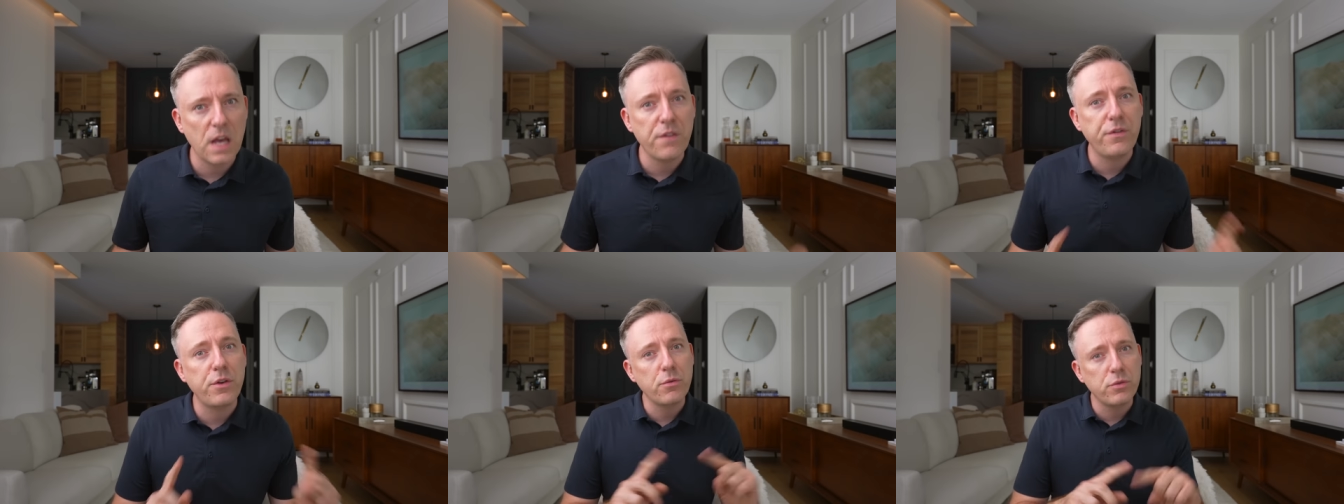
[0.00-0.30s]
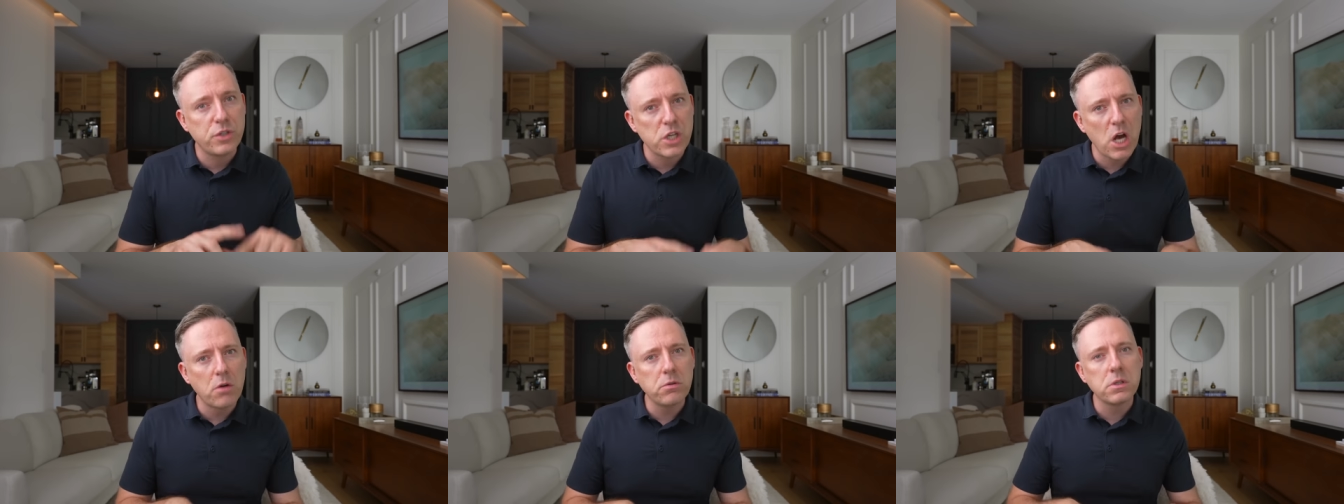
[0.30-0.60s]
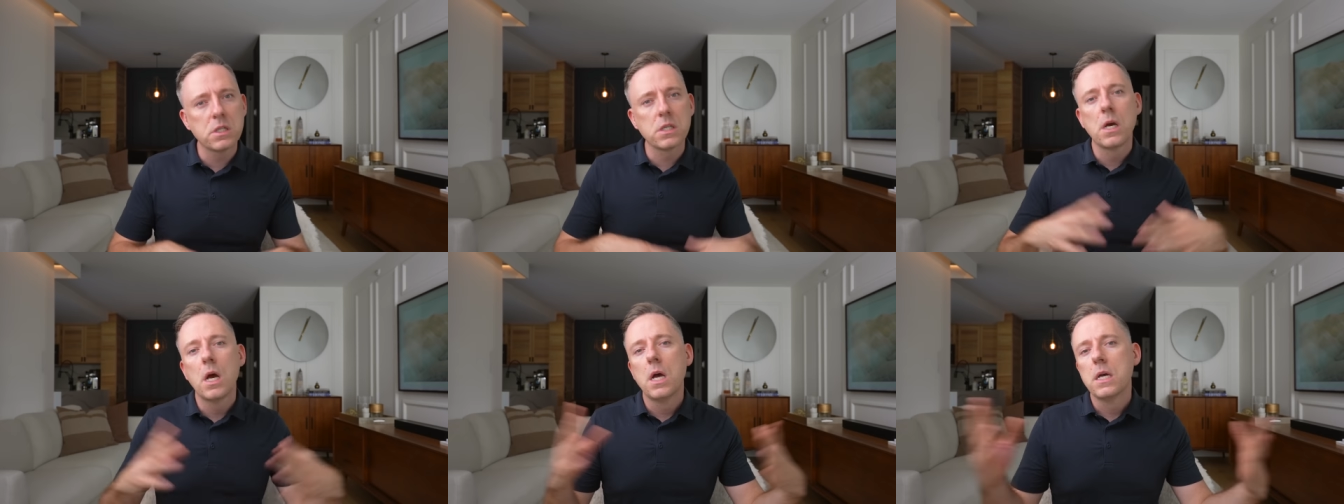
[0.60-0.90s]
If you
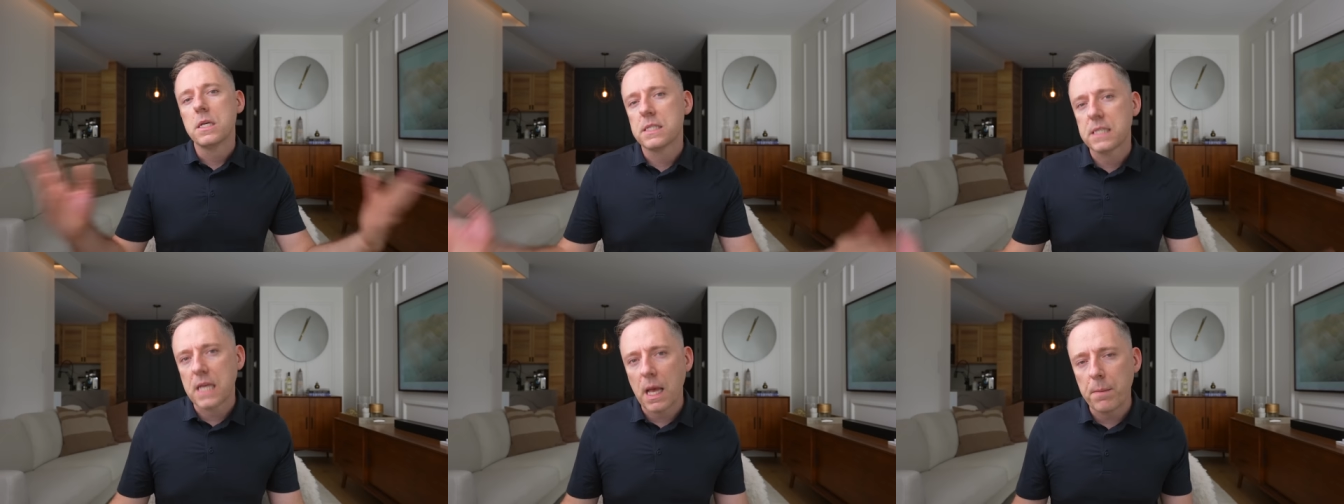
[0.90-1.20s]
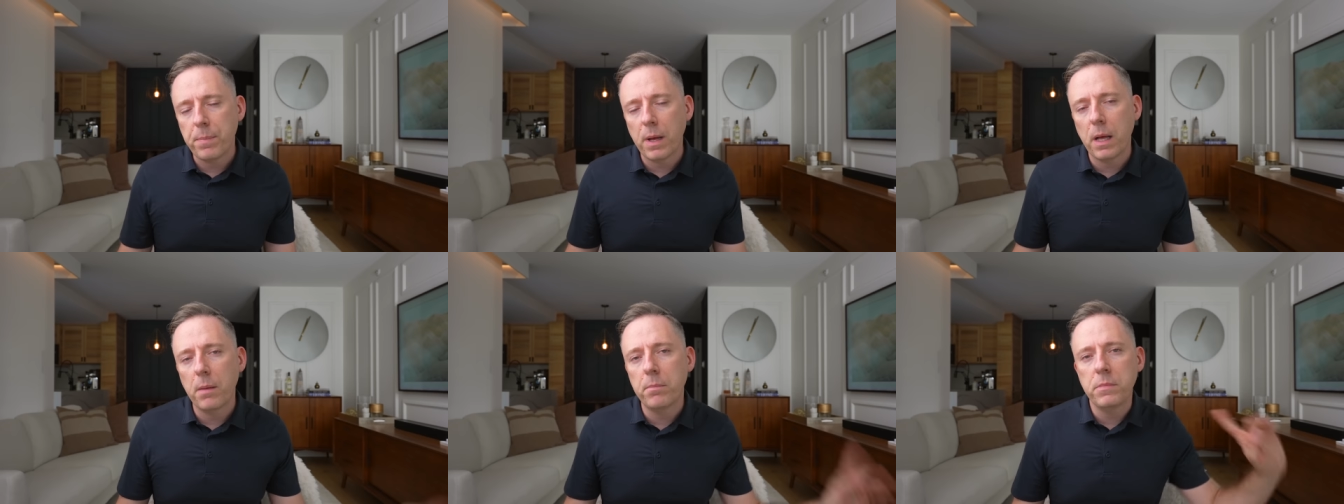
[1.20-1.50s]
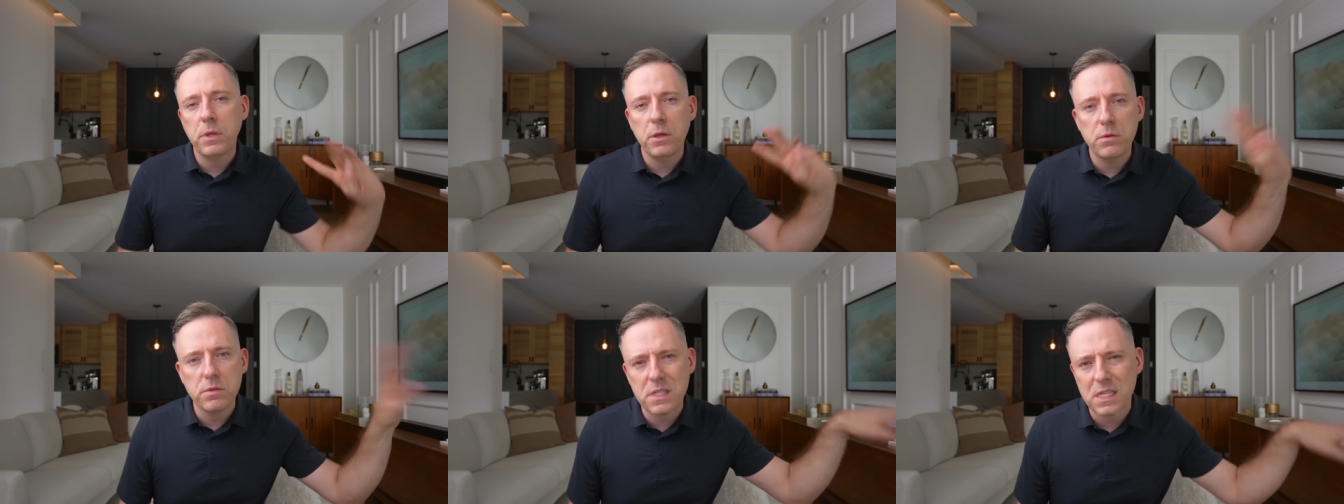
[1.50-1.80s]
don't, skip
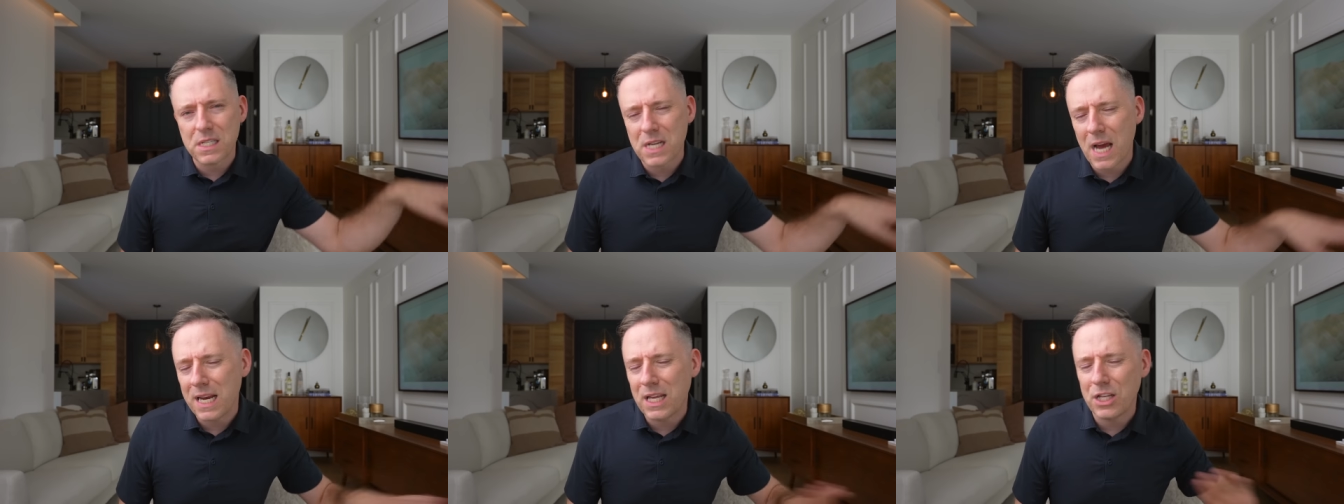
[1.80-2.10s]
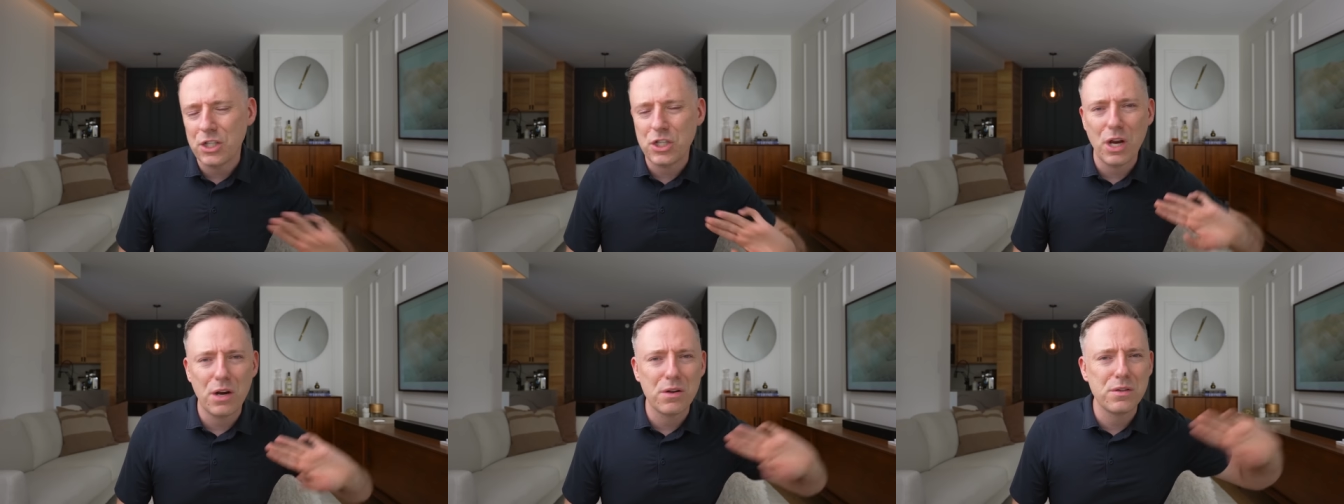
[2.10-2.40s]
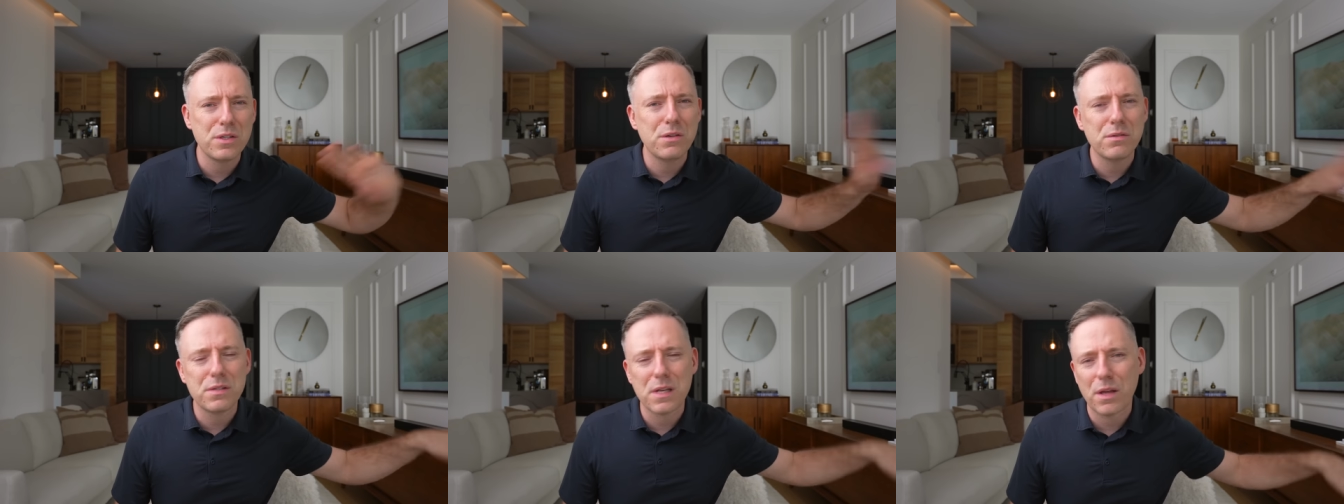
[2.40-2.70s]
them, use the dining
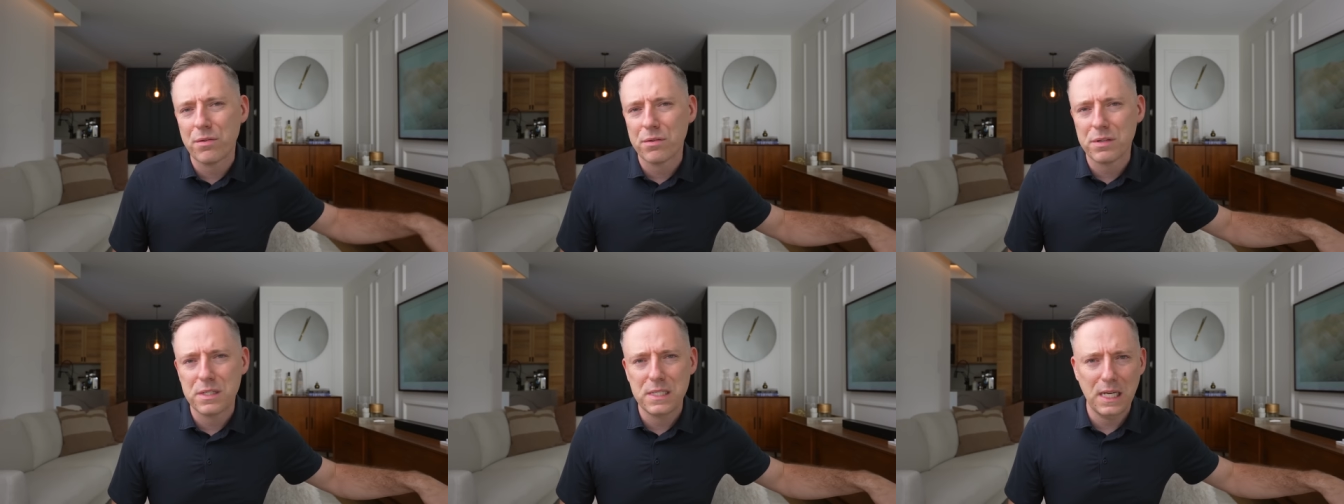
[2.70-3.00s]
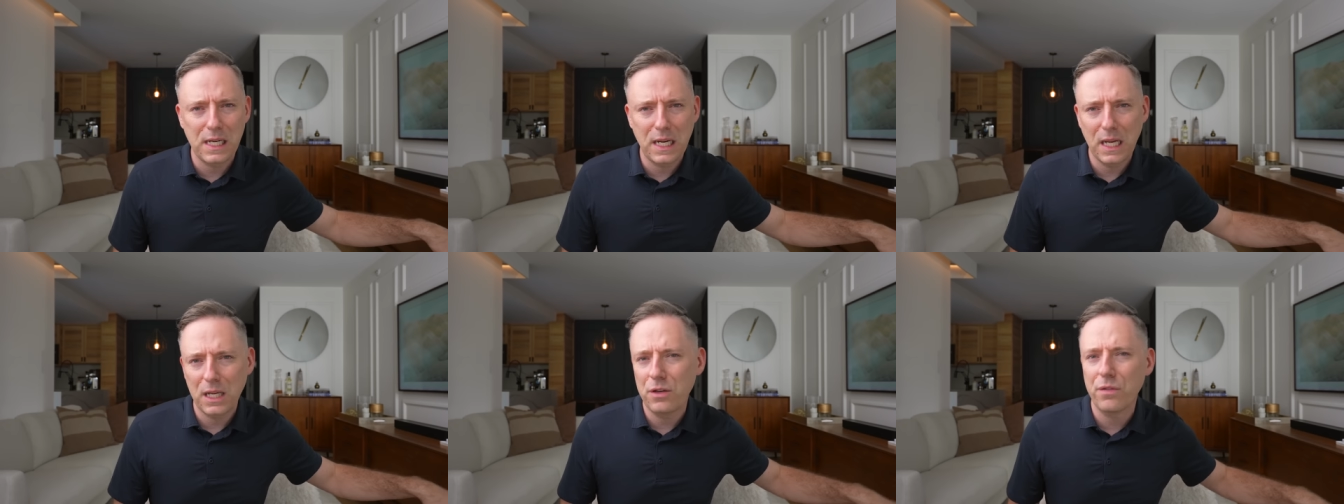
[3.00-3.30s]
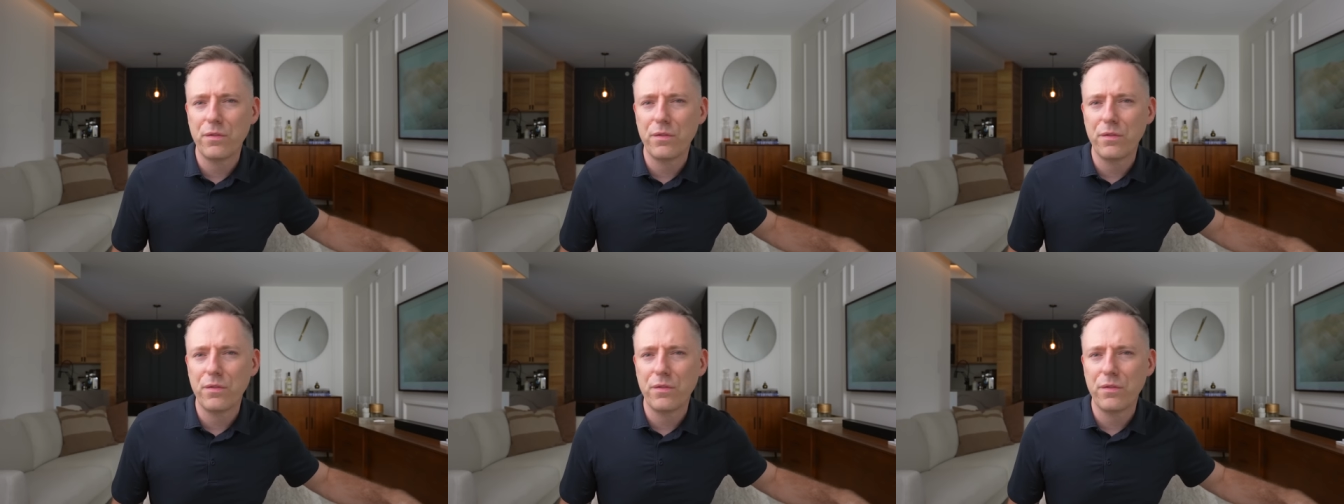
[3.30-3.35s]
chairs, use other seating.